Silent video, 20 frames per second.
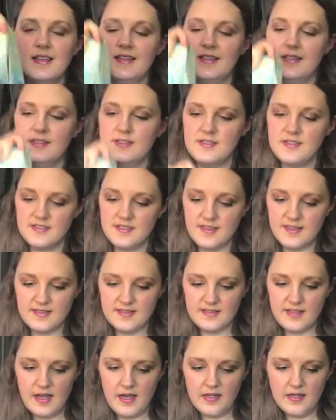This is the
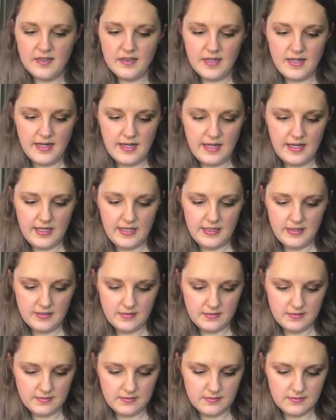sock that I
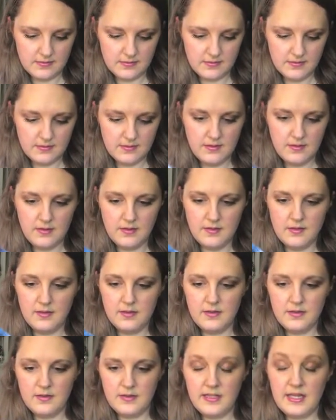
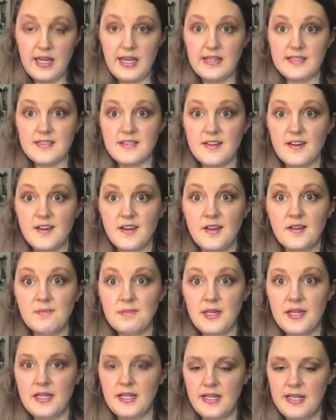cast on
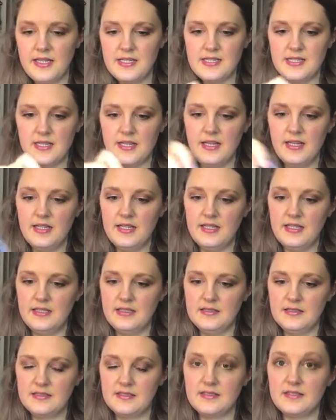Monday. Today
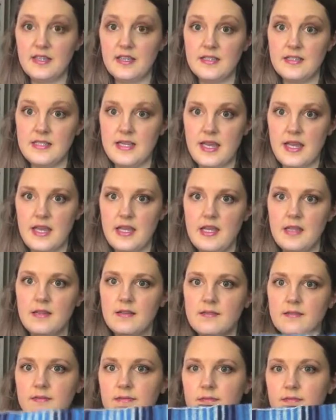is Sunday.
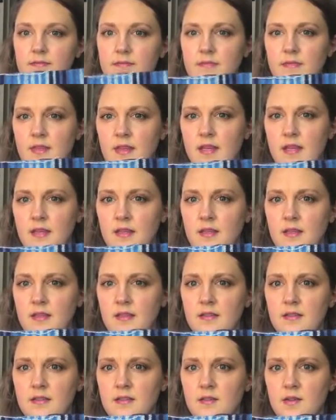
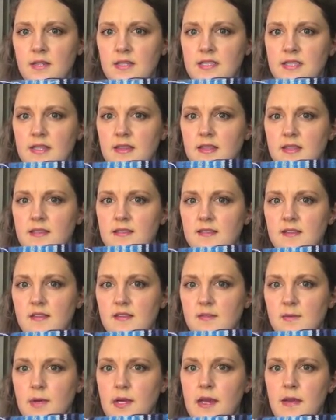So I did
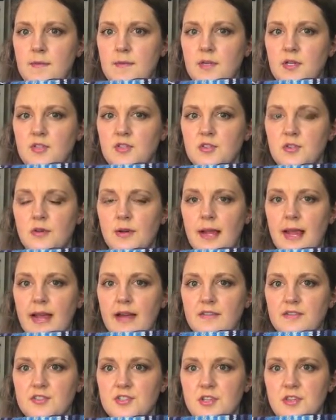this week. I'm gonna do an
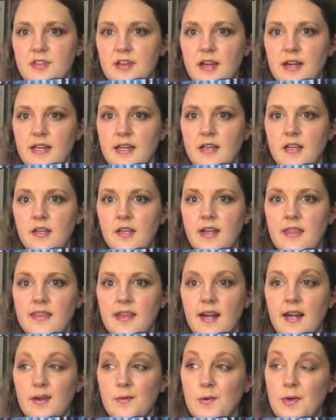afterthought heel, and
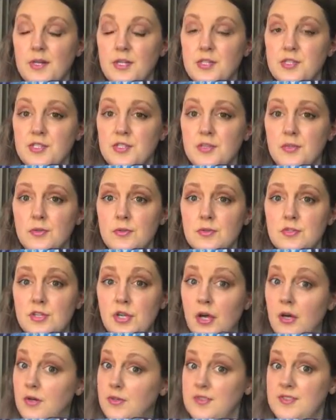then I wanna do
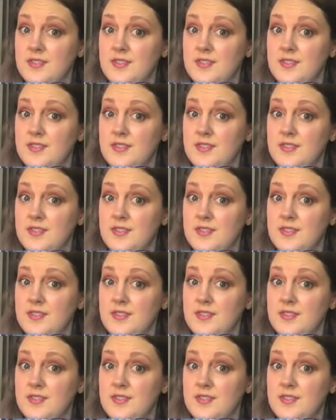toe